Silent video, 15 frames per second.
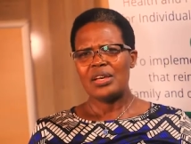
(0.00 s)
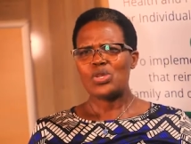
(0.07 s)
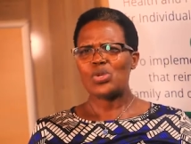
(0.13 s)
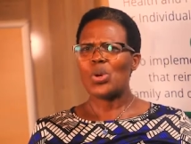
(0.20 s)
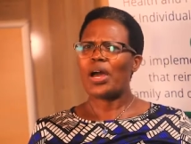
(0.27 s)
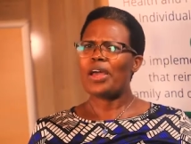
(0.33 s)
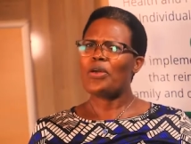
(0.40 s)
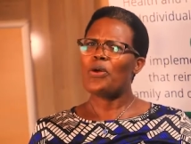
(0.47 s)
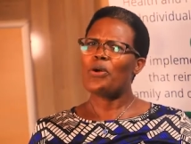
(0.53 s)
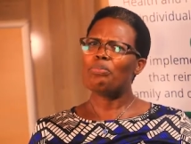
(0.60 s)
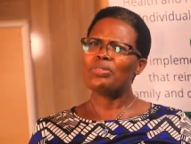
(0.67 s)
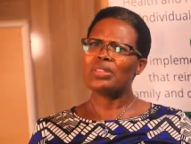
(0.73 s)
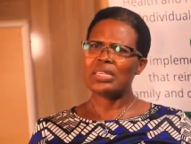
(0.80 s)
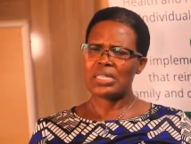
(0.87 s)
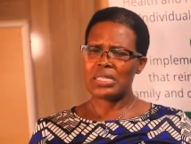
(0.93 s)
So I
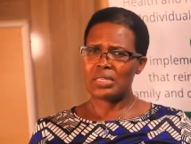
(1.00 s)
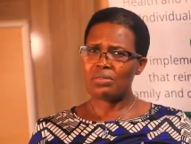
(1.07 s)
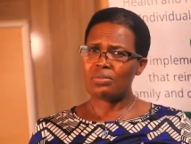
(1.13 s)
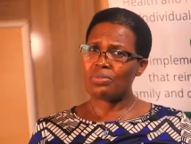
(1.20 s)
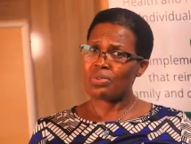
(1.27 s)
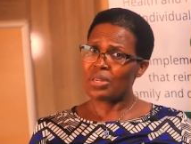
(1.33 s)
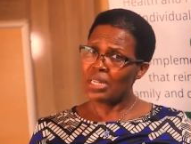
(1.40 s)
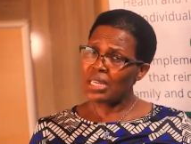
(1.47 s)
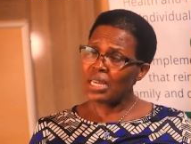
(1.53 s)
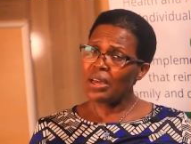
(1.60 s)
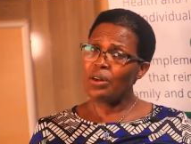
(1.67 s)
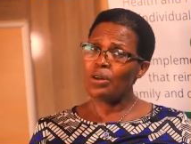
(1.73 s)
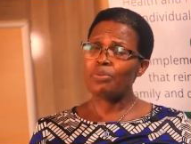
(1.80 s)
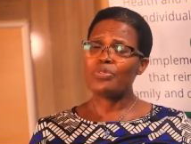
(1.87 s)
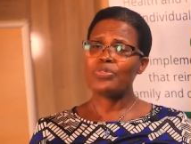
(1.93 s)
hope this is really
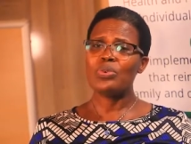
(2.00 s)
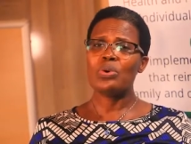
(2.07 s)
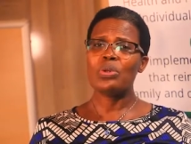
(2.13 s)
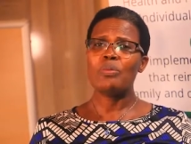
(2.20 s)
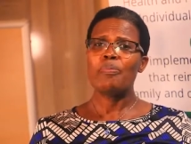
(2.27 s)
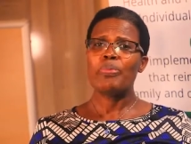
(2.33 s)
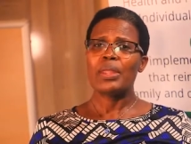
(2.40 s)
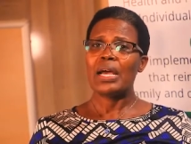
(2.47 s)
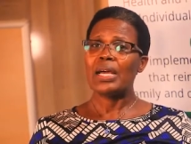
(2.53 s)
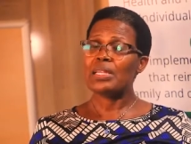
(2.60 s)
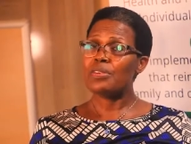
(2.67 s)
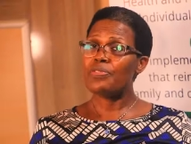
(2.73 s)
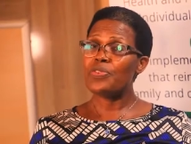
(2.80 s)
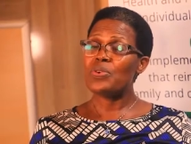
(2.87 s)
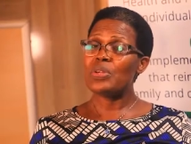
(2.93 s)
helpful, and
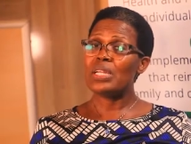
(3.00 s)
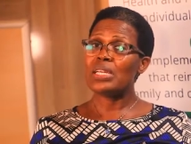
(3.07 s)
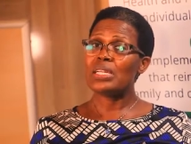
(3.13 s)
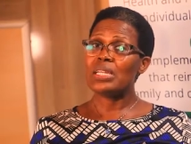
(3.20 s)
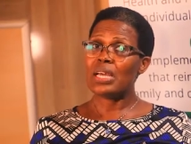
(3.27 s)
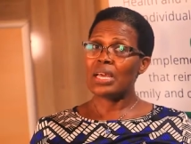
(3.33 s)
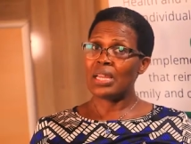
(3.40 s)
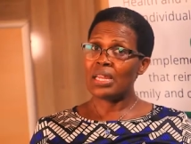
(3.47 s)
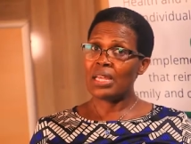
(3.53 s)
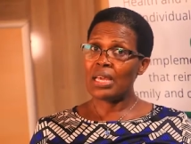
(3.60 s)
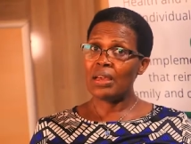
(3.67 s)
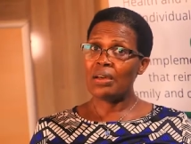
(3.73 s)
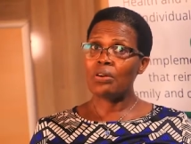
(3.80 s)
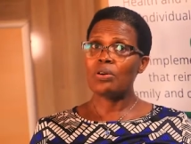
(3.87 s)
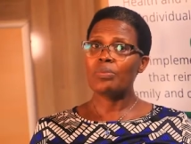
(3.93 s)
if you need any
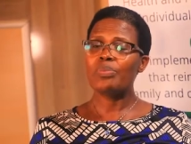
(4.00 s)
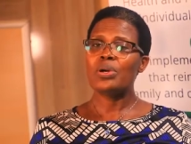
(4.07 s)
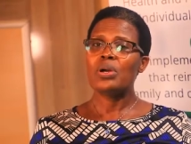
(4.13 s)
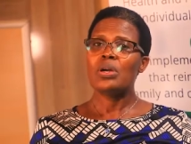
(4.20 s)
help